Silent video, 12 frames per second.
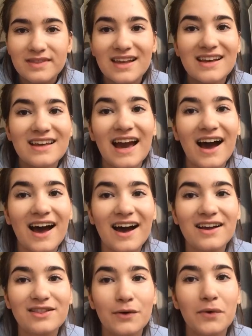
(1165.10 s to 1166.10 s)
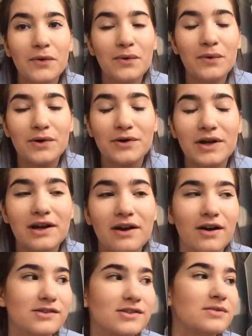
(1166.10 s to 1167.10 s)
Yeah, the whole ordering
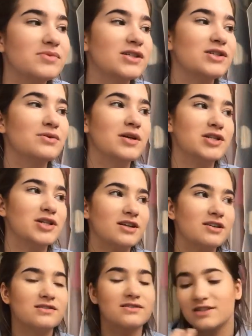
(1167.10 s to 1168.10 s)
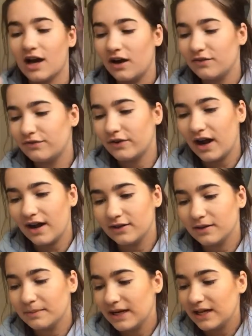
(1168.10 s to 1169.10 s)
costume situation is tough for
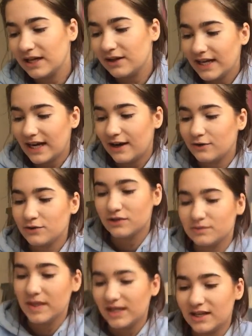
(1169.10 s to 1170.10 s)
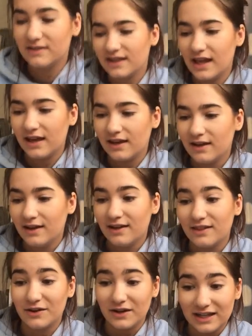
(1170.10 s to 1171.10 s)
everybody right now just because, like,
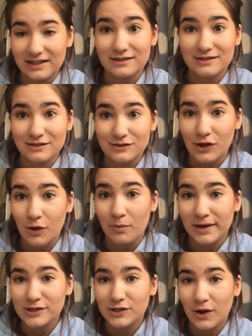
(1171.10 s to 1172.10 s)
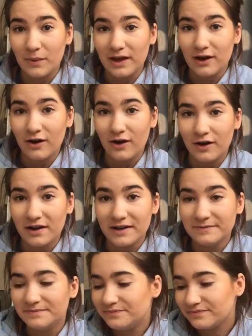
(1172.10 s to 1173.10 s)
there is so much going
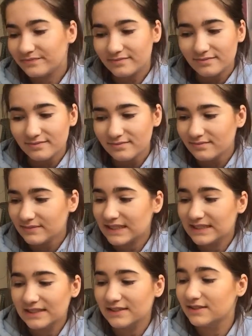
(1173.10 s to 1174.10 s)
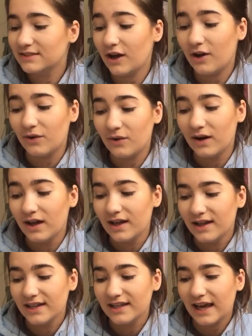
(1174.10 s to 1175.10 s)
on. So,
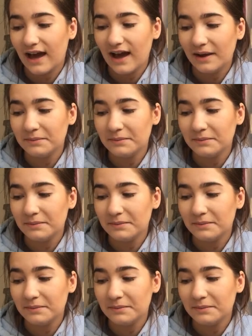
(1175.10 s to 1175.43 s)
yeah,